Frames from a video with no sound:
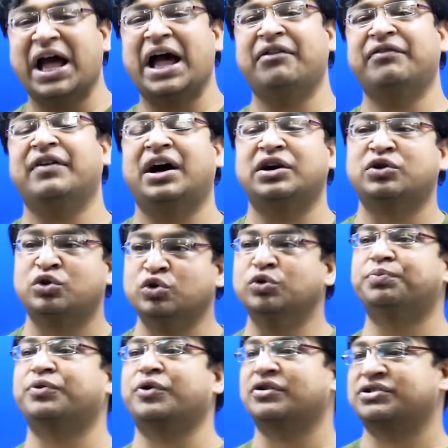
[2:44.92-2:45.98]
have a
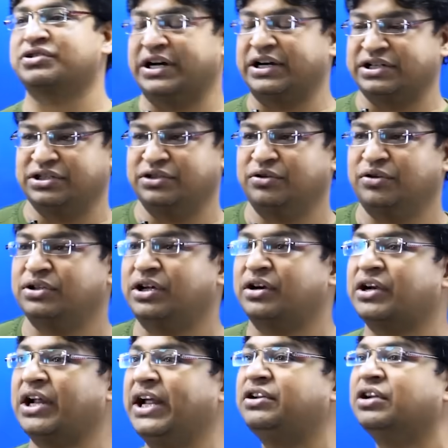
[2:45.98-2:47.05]
two-pronged strategy, you know, the
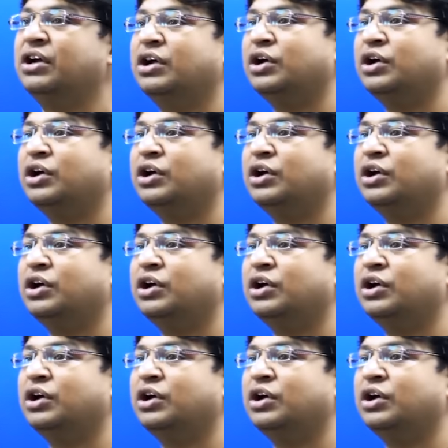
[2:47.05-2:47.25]
right